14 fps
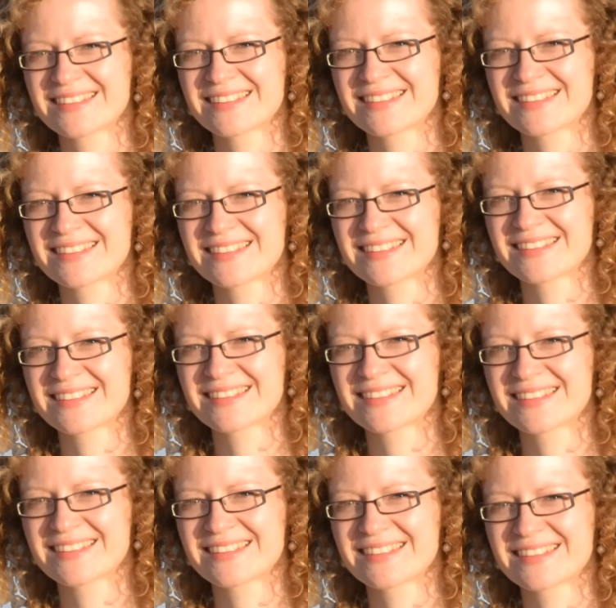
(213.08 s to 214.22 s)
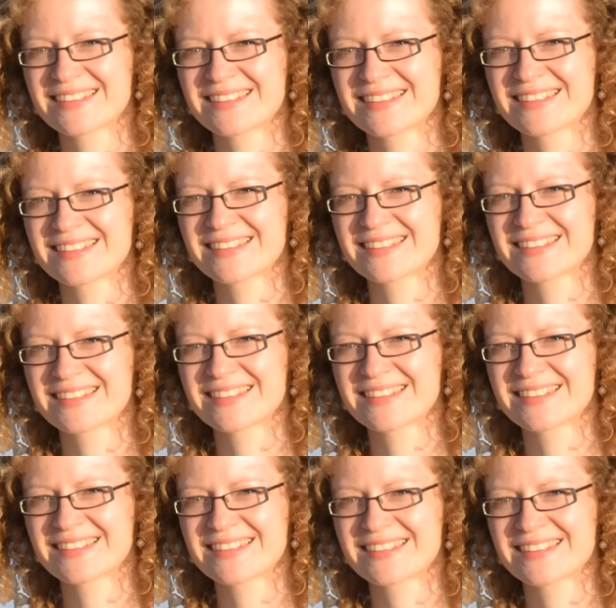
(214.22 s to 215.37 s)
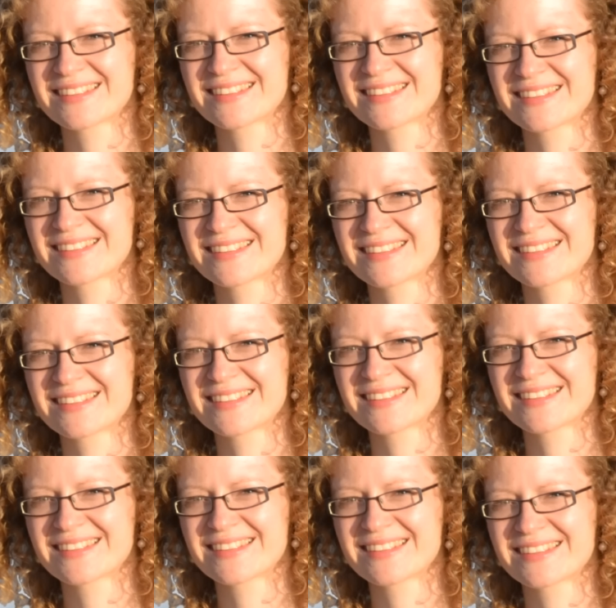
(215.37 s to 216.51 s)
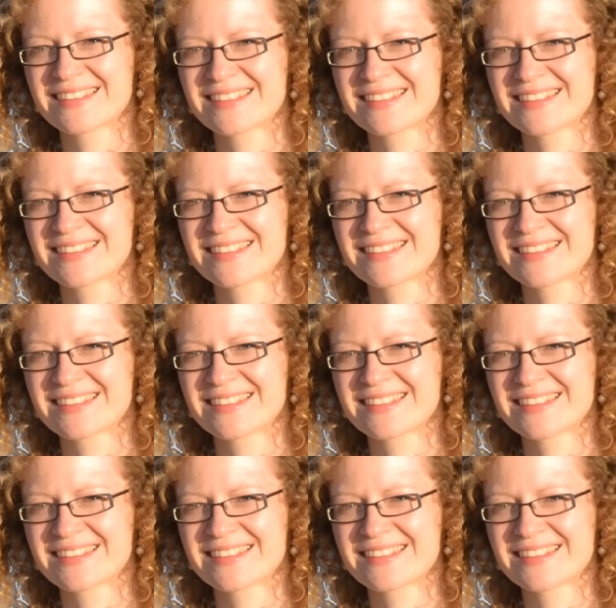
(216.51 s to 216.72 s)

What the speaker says: (no one is talking)